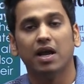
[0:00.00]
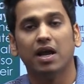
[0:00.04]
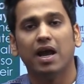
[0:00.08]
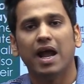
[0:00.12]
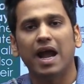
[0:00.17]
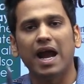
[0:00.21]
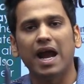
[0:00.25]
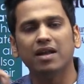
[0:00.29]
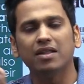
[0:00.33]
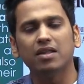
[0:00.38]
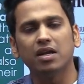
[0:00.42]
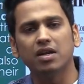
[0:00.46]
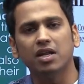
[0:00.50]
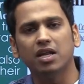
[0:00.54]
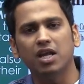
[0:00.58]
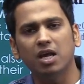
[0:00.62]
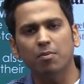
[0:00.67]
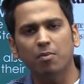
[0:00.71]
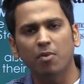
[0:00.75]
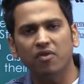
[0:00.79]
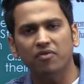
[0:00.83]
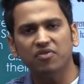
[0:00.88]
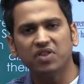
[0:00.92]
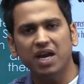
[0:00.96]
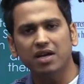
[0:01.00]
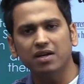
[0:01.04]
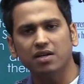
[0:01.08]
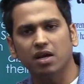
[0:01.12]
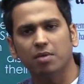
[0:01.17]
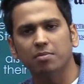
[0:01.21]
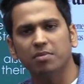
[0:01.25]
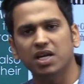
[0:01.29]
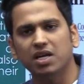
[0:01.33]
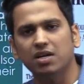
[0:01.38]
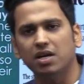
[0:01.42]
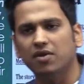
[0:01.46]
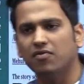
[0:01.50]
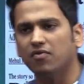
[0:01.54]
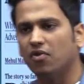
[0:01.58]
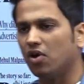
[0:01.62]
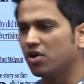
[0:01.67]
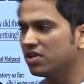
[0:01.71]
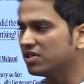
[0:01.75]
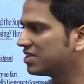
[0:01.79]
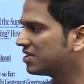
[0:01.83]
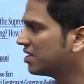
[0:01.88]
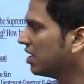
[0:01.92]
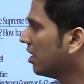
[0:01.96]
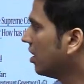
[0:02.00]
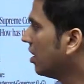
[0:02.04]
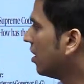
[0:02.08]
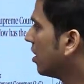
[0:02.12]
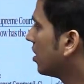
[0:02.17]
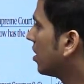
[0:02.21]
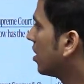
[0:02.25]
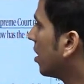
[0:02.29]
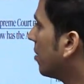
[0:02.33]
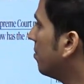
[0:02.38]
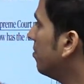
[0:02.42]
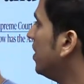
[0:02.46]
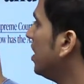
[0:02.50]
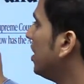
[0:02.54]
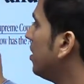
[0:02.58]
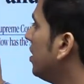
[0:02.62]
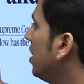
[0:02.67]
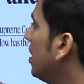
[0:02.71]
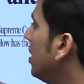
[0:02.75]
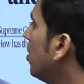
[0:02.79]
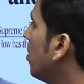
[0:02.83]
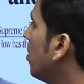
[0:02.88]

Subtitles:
And the name of that committee was Committee